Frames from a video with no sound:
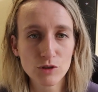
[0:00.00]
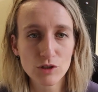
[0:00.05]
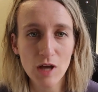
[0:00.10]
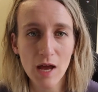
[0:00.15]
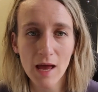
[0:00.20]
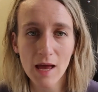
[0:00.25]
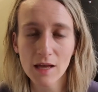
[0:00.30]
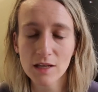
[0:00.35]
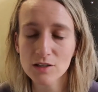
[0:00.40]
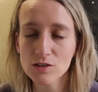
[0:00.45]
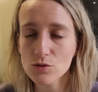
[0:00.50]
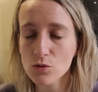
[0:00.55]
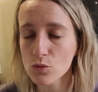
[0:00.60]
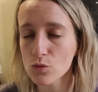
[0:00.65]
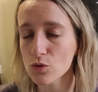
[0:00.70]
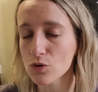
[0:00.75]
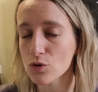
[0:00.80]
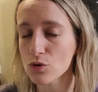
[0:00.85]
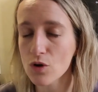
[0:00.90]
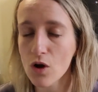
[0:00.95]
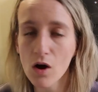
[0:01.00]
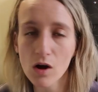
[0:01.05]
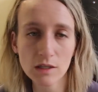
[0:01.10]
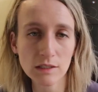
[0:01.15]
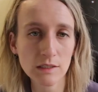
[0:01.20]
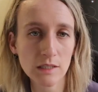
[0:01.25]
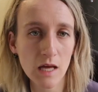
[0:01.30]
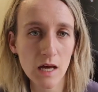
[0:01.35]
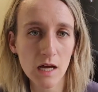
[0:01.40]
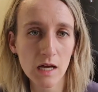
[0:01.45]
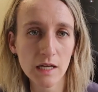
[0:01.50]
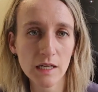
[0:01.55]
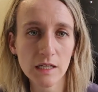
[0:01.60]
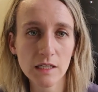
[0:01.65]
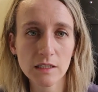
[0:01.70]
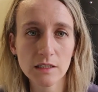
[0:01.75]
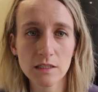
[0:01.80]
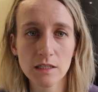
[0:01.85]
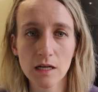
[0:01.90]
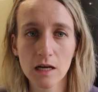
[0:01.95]
chat or
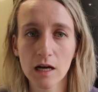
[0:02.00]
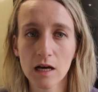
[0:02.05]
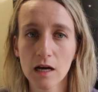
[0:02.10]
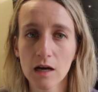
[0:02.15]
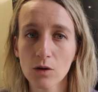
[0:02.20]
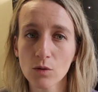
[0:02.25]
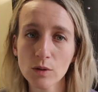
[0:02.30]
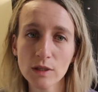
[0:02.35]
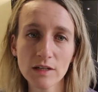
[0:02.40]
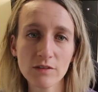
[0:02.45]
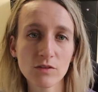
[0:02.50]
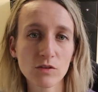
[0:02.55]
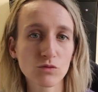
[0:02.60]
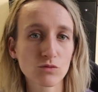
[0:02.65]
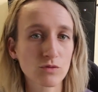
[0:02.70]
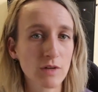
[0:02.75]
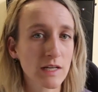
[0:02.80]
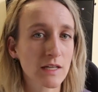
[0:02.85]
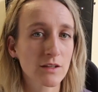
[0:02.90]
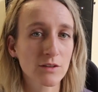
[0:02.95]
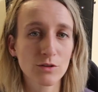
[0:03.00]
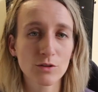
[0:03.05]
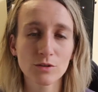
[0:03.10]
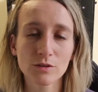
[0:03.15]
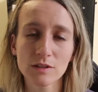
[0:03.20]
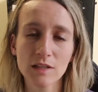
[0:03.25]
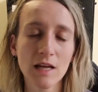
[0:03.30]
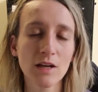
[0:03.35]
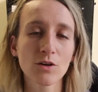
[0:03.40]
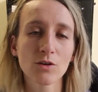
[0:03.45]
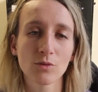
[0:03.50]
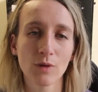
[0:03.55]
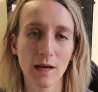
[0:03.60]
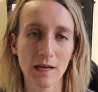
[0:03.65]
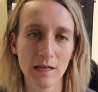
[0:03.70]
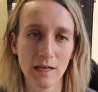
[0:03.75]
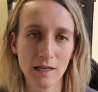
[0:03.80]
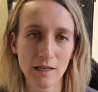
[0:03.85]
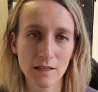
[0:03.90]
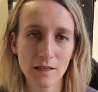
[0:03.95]
online or even regular letter
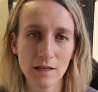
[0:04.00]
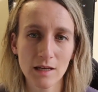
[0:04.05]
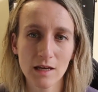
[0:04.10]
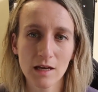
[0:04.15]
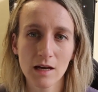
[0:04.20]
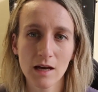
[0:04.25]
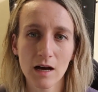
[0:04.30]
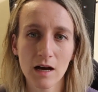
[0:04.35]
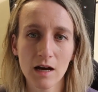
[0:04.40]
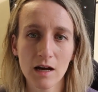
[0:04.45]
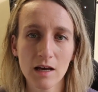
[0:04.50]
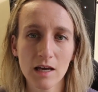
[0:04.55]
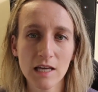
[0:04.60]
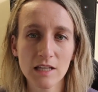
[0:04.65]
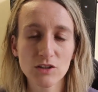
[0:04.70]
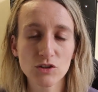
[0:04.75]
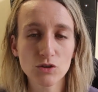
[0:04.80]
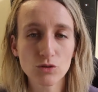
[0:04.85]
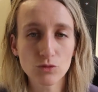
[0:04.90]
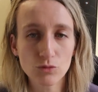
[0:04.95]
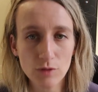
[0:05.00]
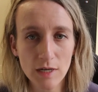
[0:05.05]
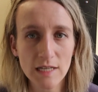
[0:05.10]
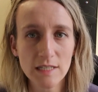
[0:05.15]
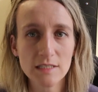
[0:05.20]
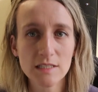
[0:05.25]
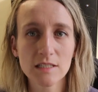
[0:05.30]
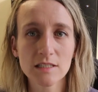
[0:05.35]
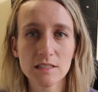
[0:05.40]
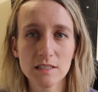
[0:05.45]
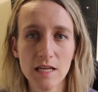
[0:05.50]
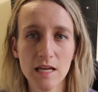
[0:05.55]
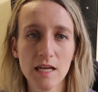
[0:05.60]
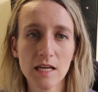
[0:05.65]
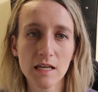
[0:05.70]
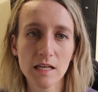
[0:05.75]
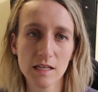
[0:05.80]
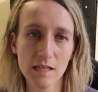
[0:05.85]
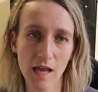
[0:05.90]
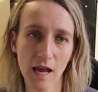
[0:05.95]
writing, it's great to stay
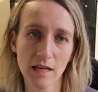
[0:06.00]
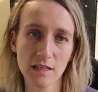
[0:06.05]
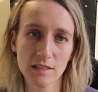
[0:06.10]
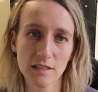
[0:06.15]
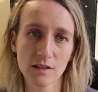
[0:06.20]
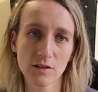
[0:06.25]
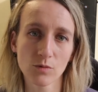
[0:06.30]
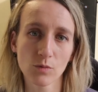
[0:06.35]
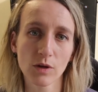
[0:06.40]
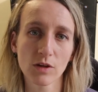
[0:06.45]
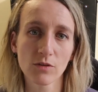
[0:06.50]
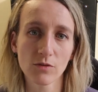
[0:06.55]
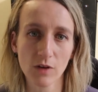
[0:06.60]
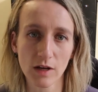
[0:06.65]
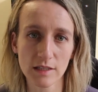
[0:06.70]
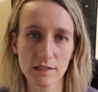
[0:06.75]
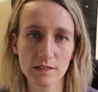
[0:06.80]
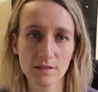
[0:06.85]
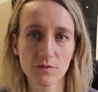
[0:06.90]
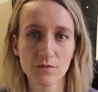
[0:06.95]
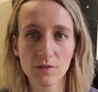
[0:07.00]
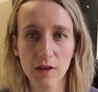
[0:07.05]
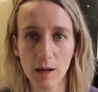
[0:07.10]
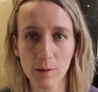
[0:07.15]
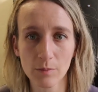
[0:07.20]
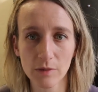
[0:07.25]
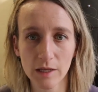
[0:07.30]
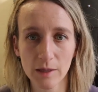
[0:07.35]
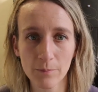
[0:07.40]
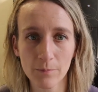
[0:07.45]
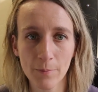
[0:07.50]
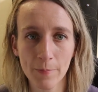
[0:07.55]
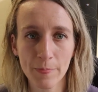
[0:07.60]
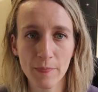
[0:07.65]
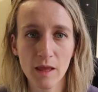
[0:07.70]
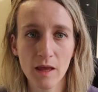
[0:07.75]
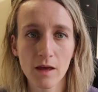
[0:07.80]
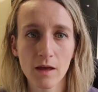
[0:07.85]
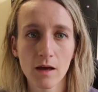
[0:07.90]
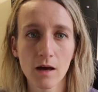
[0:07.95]
connected with friends and family.
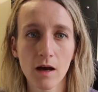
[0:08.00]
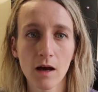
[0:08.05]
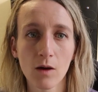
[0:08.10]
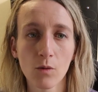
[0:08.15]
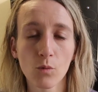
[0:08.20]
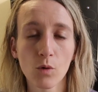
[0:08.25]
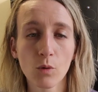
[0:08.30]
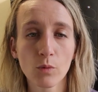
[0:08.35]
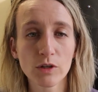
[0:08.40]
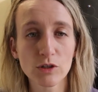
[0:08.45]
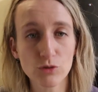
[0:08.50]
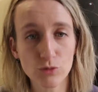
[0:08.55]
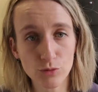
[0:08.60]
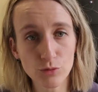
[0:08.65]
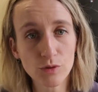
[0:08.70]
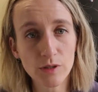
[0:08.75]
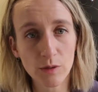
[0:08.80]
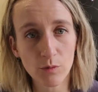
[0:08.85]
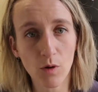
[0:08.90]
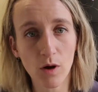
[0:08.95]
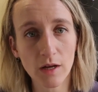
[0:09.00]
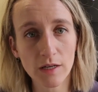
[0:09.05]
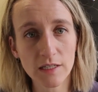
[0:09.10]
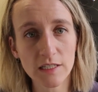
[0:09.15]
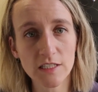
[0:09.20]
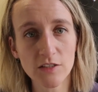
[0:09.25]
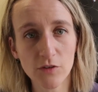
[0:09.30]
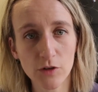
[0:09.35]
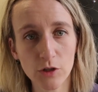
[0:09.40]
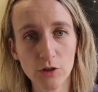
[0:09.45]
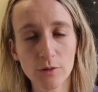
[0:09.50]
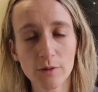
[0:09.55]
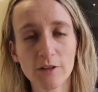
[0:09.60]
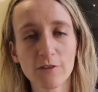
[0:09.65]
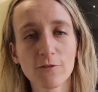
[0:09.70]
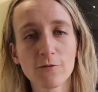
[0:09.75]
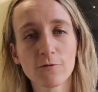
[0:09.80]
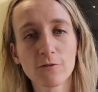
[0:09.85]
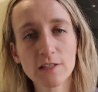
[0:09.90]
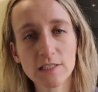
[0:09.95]
What we truly want is for you to be
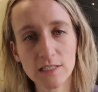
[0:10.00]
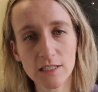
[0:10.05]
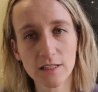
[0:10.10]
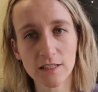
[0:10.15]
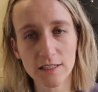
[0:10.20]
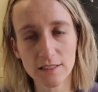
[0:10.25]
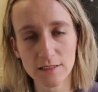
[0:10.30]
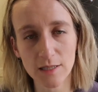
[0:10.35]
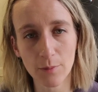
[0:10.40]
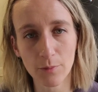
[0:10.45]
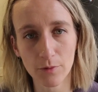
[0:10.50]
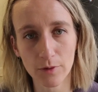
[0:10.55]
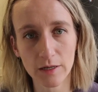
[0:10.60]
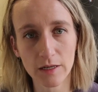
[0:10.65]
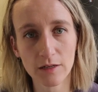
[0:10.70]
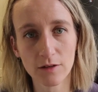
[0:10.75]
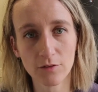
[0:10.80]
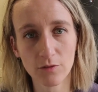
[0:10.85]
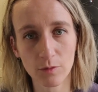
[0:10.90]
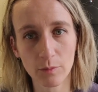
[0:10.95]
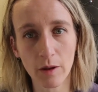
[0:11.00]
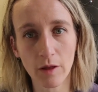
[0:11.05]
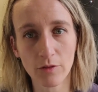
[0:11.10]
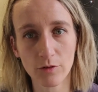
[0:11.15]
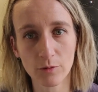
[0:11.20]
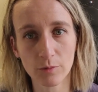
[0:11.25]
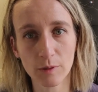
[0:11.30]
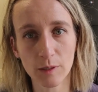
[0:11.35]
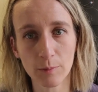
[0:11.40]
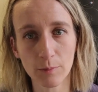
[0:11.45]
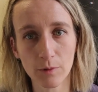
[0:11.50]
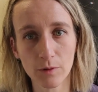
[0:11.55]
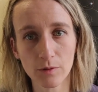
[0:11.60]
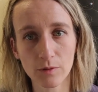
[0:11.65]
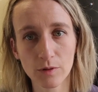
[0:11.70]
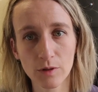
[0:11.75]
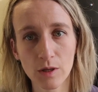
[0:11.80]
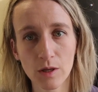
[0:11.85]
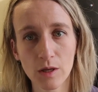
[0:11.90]
physically separated from other people.